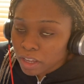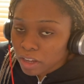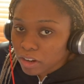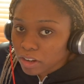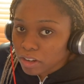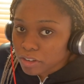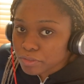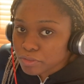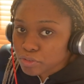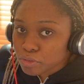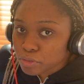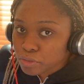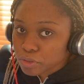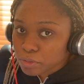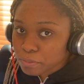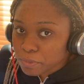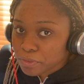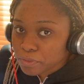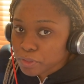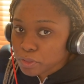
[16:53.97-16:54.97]
I've drawn
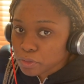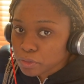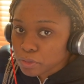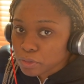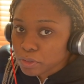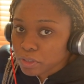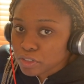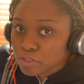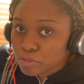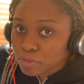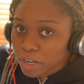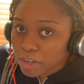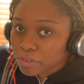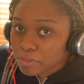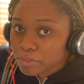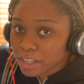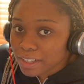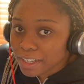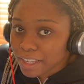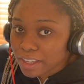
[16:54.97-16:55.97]
up a few
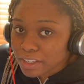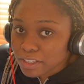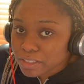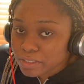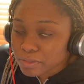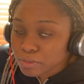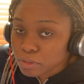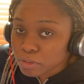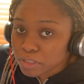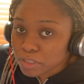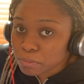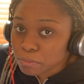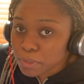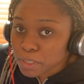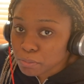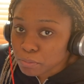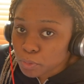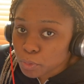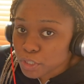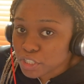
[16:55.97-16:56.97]
draft letters for some
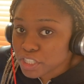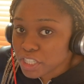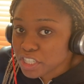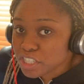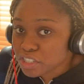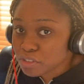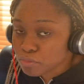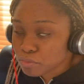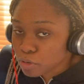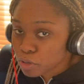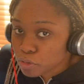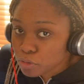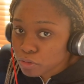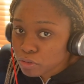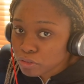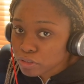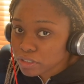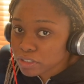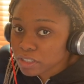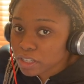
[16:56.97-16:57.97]
people who are changing
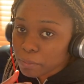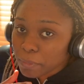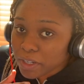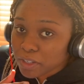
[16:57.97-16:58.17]
roles um,